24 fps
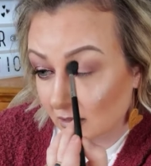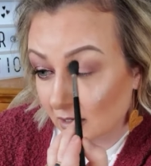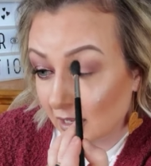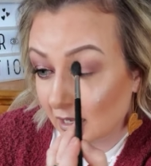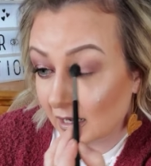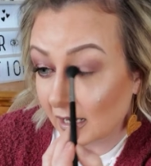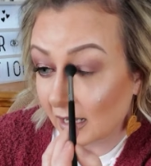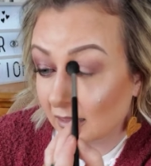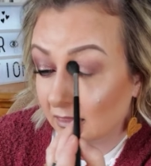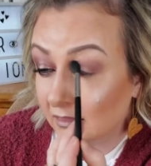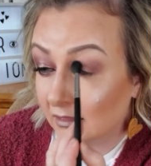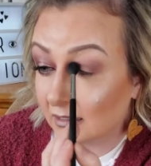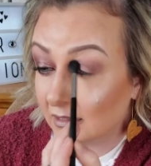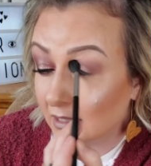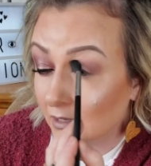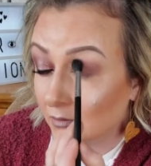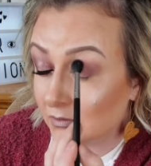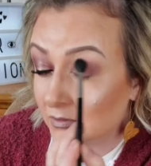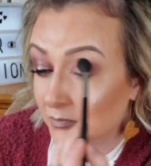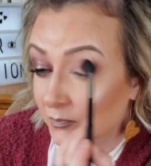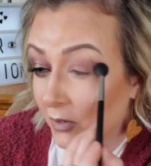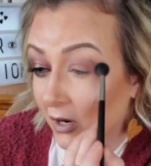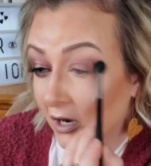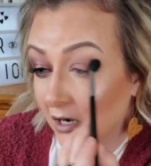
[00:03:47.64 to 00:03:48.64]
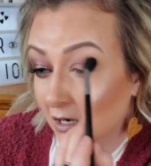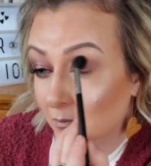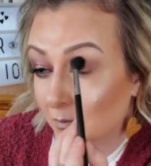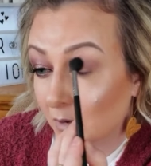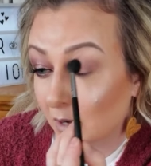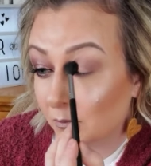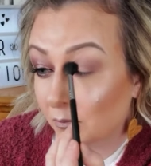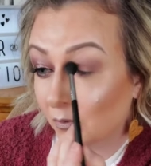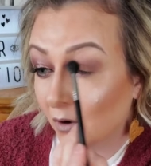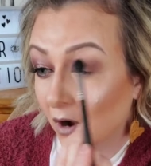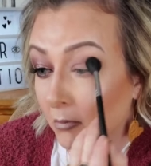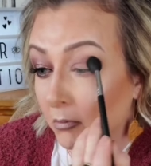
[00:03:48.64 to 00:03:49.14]
And I think that was part of my
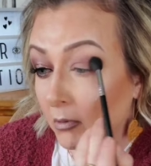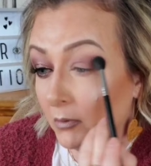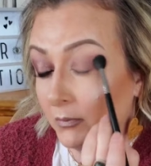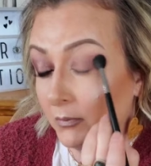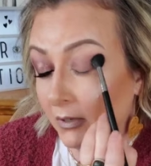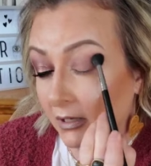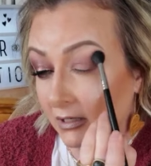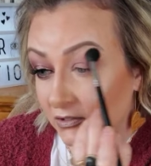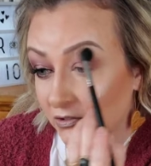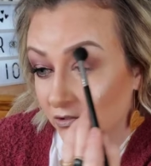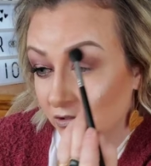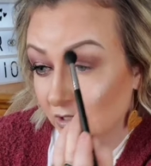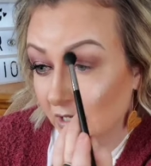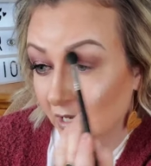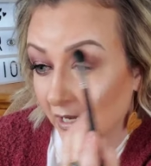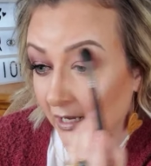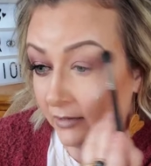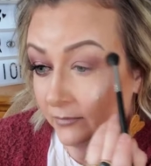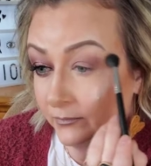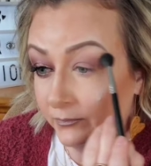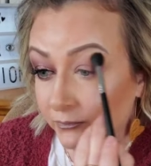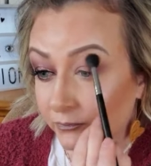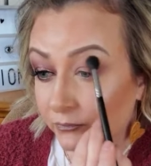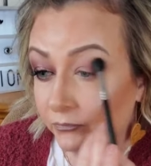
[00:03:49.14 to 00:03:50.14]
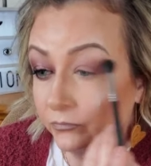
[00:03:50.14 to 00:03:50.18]
problem yesterday.